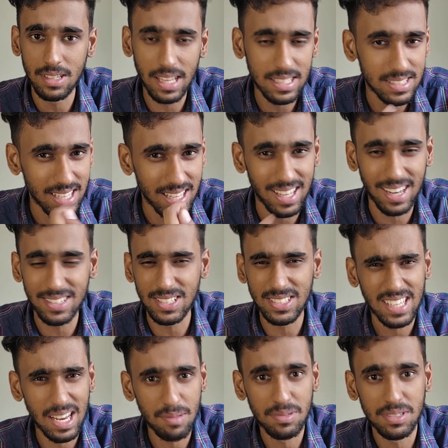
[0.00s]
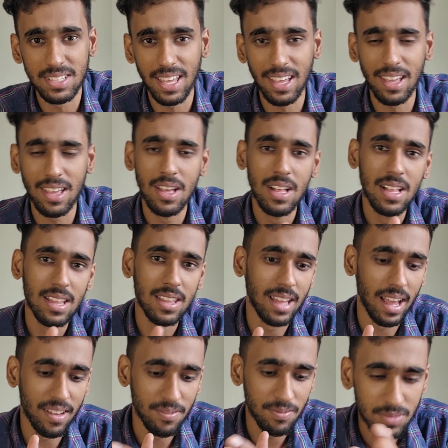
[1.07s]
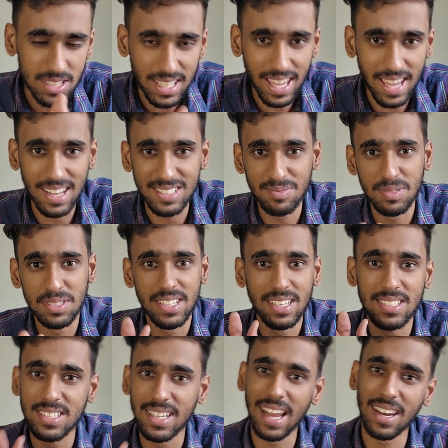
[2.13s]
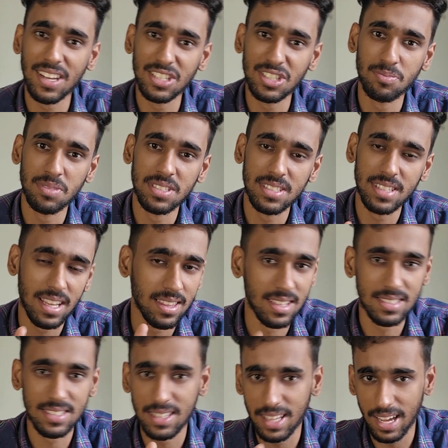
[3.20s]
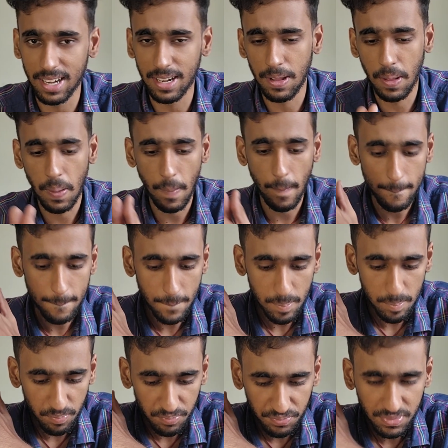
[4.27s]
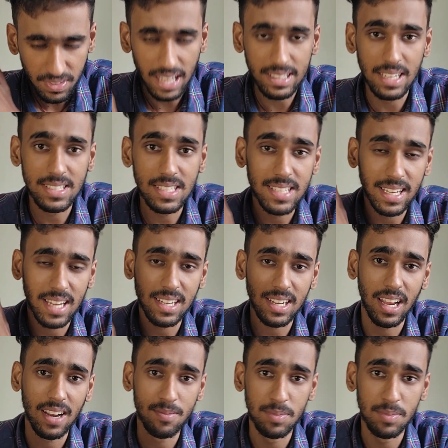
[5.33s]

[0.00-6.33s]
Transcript: they say that it's a silly mistake, it's a careless mistake, it's a calculation mistake, this and that. And there's a second kind of